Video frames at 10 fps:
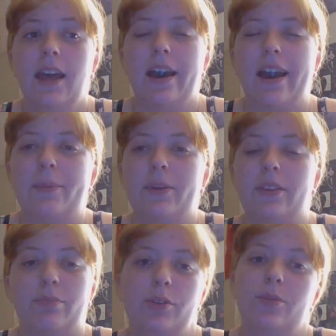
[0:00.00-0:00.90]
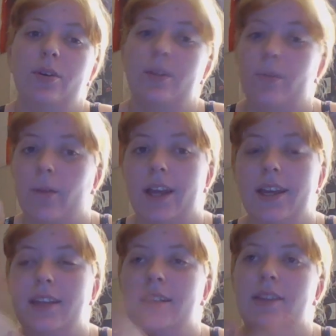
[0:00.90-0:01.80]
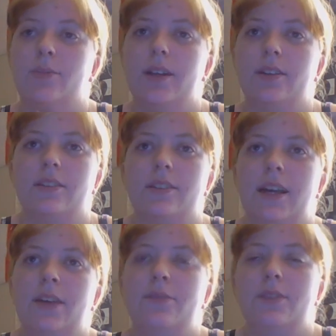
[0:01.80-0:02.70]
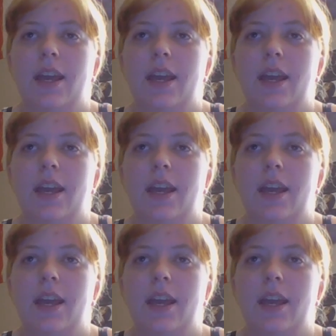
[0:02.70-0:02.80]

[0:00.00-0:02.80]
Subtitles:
I put the blue on the right and then the red on the left,